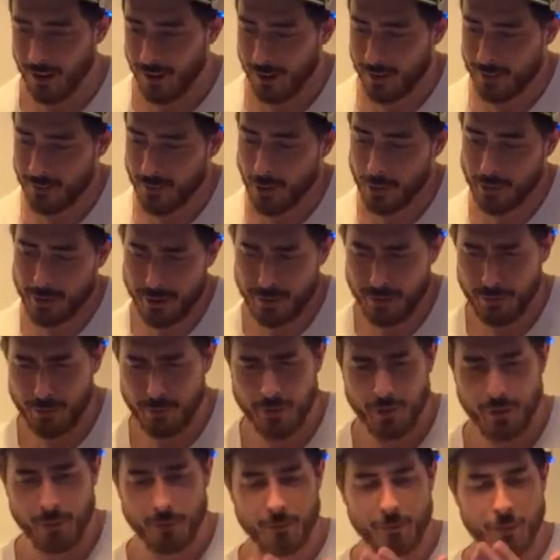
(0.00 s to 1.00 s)
oh, the other
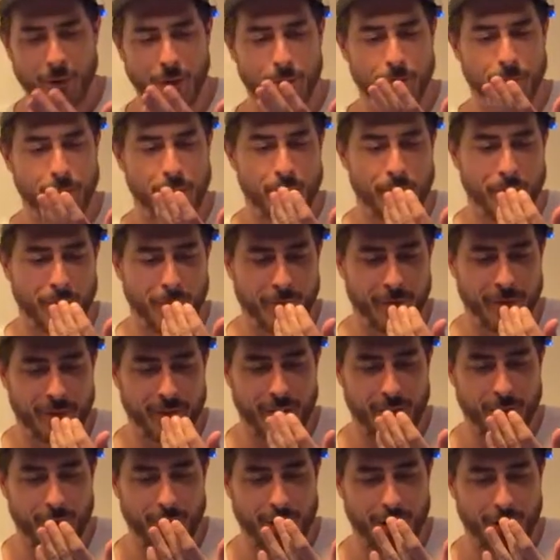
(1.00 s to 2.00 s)
thing people said
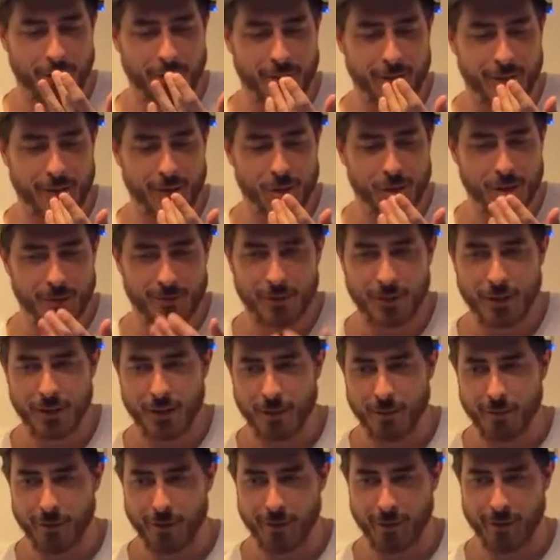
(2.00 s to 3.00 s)
when I was at the gym today
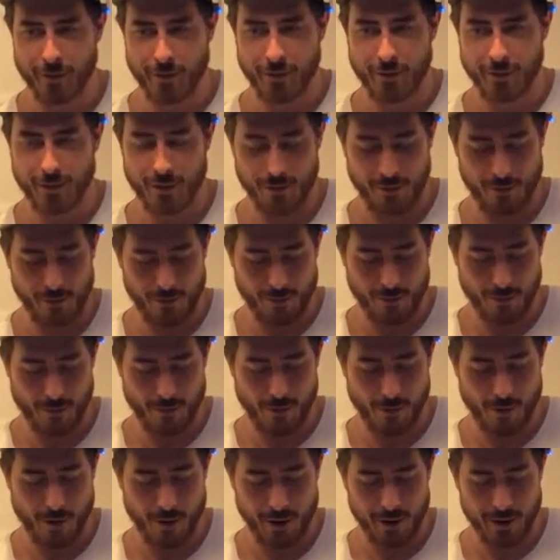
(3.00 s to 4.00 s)
was,
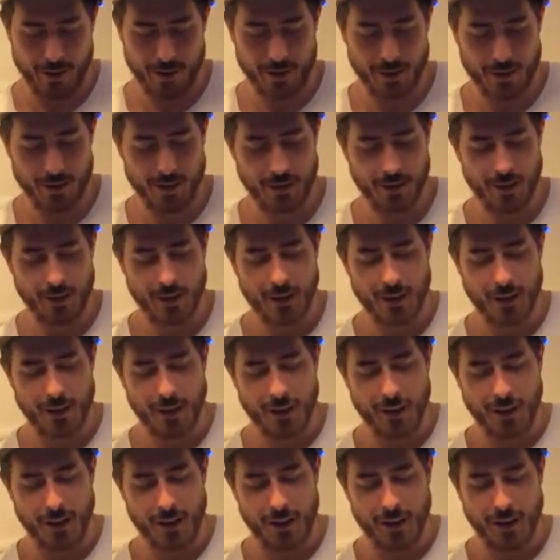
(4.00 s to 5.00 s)
what,
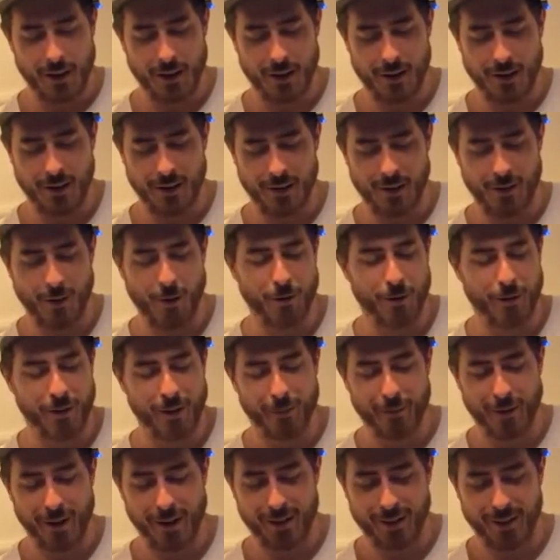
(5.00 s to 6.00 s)
oh, am
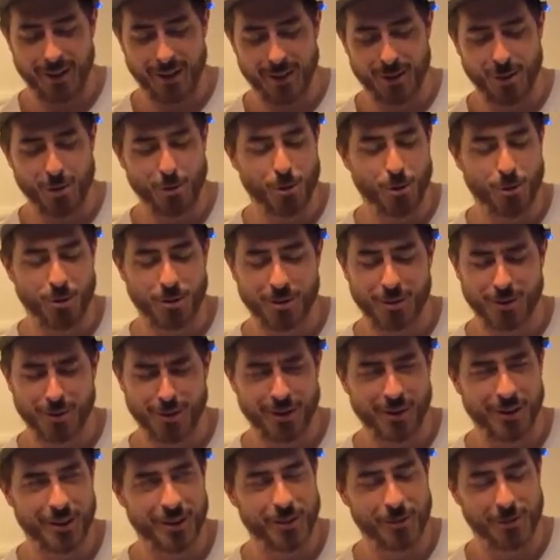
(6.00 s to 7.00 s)
I like too cool?
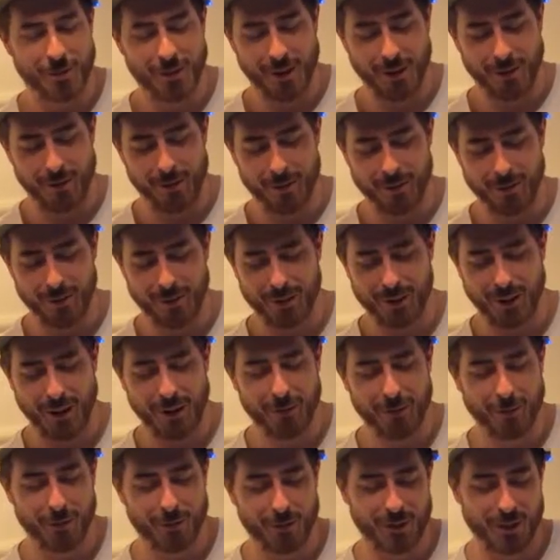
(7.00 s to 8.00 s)
It was like,
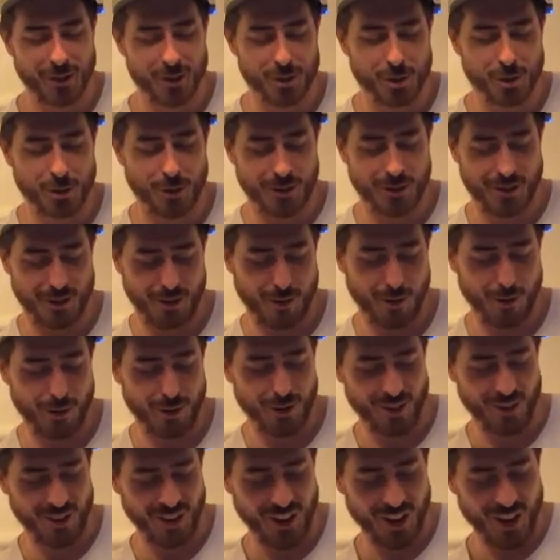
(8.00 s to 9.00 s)
everyone was like joking, or you're
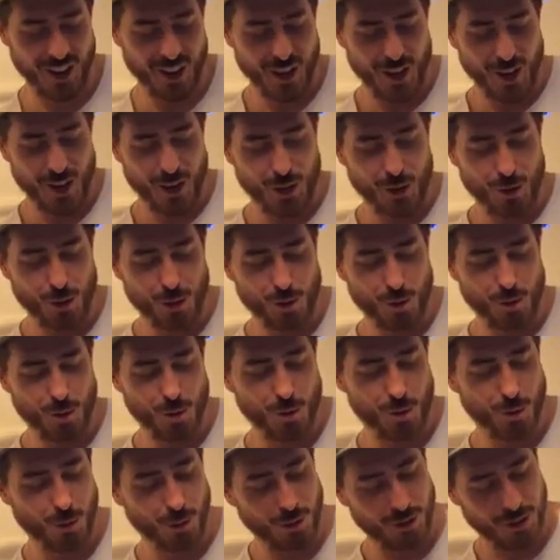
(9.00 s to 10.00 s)
too
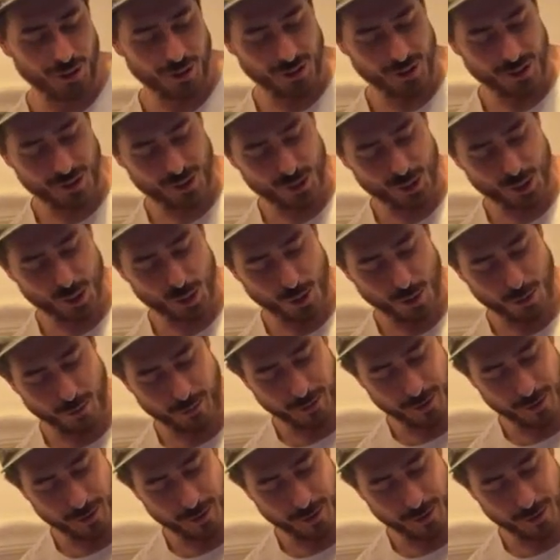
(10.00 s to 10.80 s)
cool to show up for